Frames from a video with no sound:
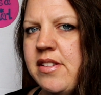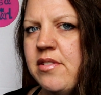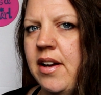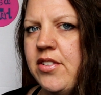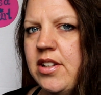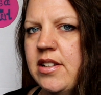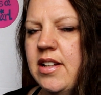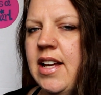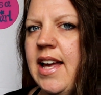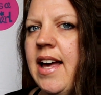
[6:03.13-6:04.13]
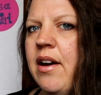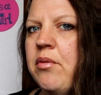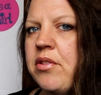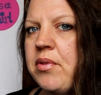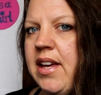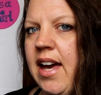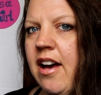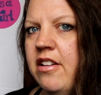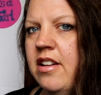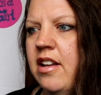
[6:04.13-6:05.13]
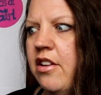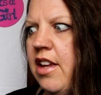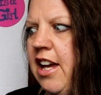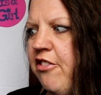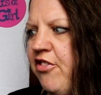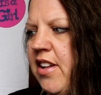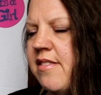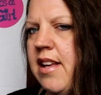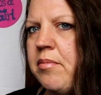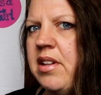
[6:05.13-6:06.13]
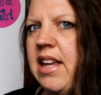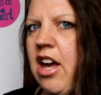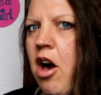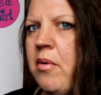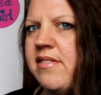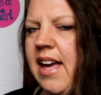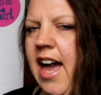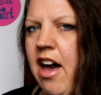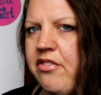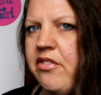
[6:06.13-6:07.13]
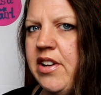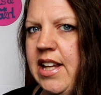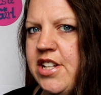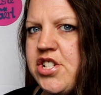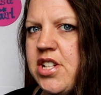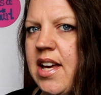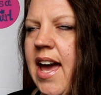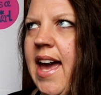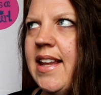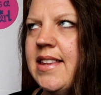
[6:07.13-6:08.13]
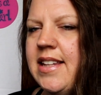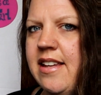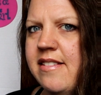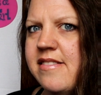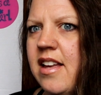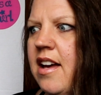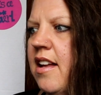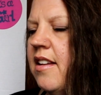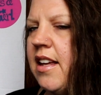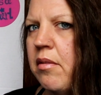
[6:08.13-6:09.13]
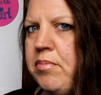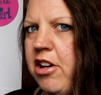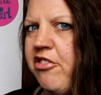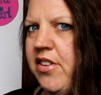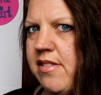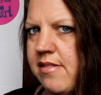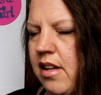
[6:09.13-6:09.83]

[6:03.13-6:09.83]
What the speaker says: whatsoever. With Raquel, it fizzed up to like almost a half of an inch, at least, like a beer fizzes